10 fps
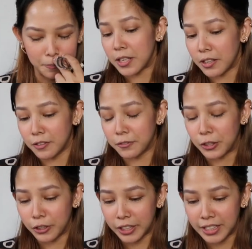Speaking of
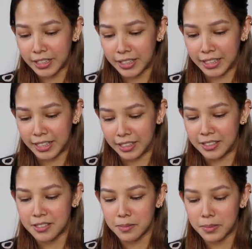Korea
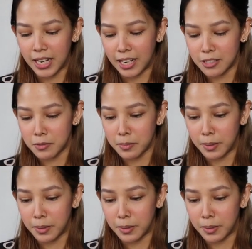again, somebody asked me